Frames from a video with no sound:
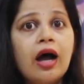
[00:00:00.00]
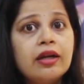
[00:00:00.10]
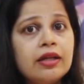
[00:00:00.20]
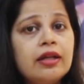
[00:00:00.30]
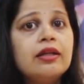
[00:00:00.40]

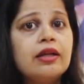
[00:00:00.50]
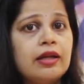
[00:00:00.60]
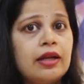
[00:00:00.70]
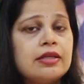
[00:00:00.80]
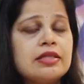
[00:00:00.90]
until and
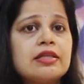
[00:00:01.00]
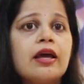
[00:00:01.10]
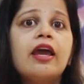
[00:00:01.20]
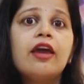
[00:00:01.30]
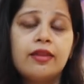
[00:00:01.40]
unless
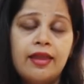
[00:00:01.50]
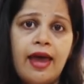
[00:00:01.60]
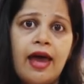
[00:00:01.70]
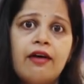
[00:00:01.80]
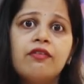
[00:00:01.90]
they
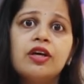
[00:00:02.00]
have